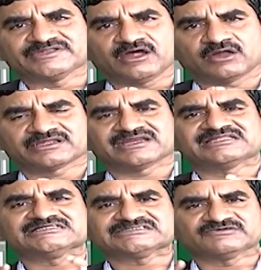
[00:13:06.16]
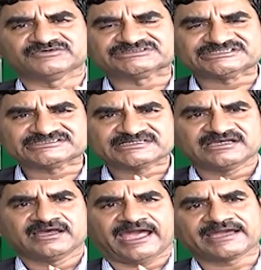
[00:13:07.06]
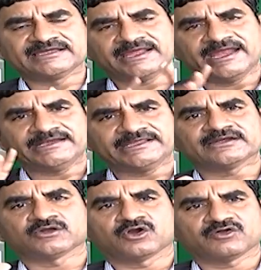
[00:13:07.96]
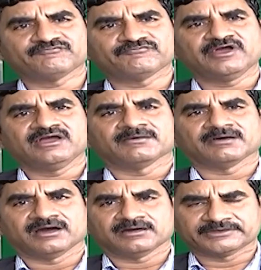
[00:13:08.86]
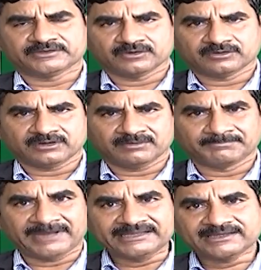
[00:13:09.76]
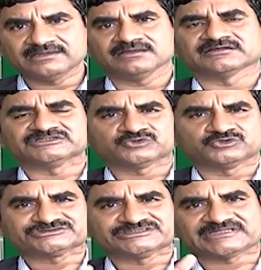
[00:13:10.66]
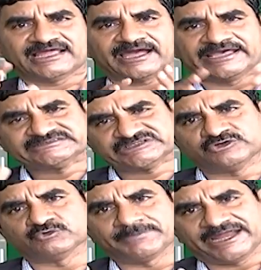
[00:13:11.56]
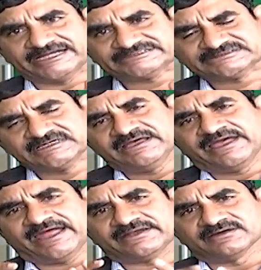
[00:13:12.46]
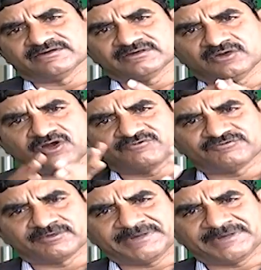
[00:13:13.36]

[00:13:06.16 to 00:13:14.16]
with an organization which is aggregating lot of uh, you know uh, medical resources like ICU beds and a lot of uh,